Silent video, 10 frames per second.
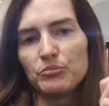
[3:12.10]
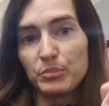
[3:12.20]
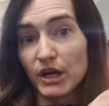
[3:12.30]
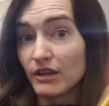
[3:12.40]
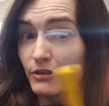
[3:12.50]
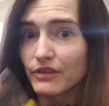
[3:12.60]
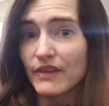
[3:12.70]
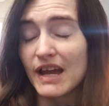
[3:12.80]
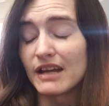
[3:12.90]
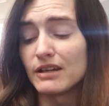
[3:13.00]
But other than
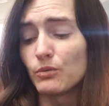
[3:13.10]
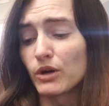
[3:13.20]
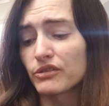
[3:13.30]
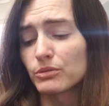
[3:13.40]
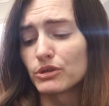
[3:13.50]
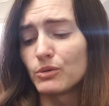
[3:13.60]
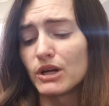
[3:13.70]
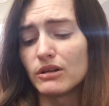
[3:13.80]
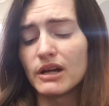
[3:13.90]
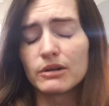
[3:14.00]
that, it works really well.